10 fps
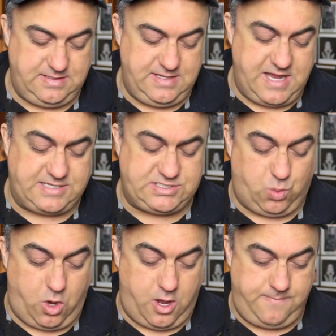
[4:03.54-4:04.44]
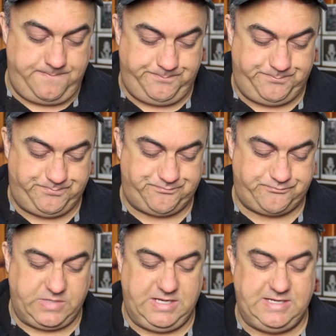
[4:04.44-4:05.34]
next one
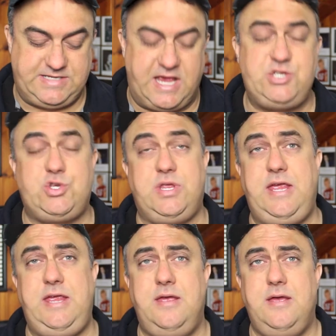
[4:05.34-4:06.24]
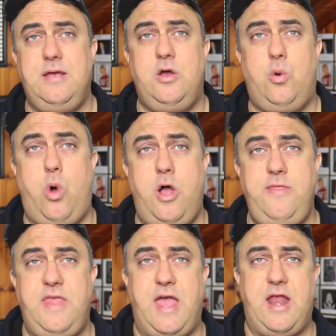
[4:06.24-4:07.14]
is actually
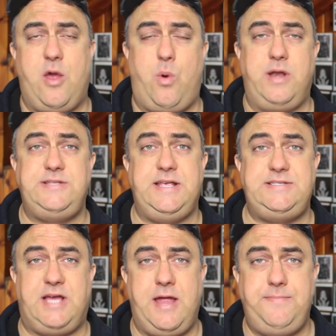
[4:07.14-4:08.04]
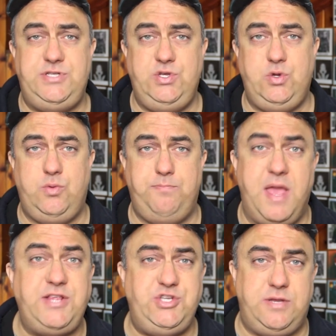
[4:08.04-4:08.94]
one that I want to take time to
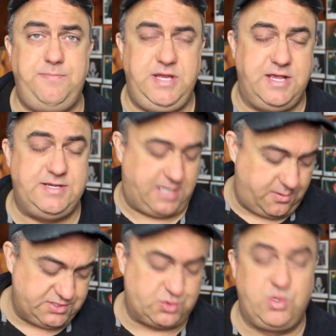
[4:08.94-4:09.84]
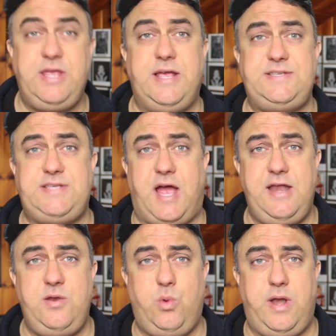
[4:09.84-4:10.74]
mention, because I was really
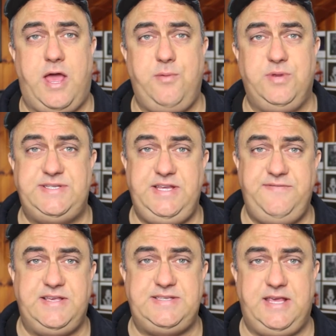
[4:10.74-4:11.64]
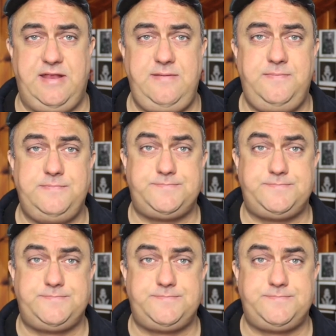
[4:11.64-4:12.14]
excited when I received this in,